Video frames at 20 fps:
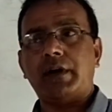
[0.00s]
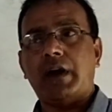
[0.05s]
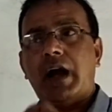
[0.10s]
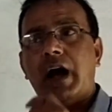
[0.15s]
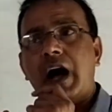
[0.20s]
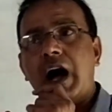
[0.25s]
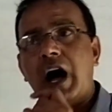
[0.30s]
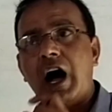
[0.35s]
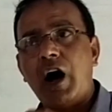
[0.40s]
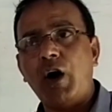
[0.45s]

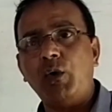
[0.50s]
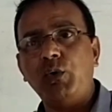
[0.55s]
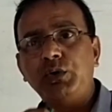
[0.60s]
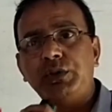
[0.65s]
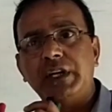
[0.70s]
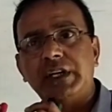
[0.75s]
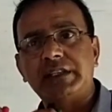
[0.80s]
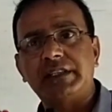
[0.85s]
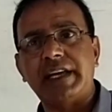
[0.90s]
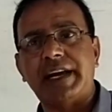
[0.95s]
How
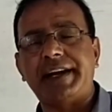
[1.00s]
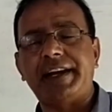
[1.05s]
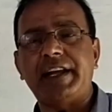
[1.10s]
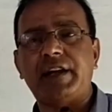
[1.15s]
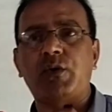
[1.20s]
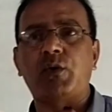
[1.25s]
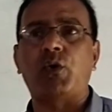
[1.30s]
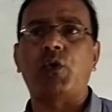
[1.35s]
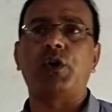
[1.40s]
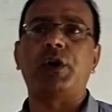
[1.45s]
the
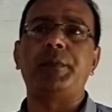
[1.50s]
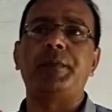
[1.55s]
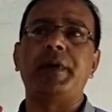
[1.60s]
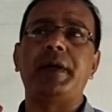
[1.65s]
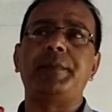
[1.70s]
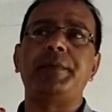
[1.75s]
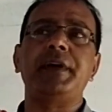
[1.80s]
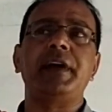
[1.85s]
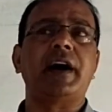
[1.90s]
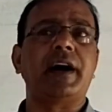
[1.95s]
genetic code
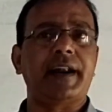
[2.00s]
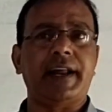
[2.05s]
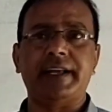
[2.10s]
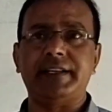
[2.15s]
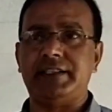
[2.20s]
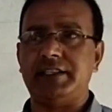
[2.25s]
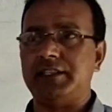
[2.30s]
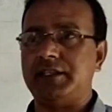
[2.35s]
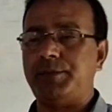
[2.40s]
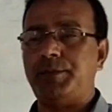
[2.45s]
may be
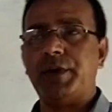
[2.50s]
arrived?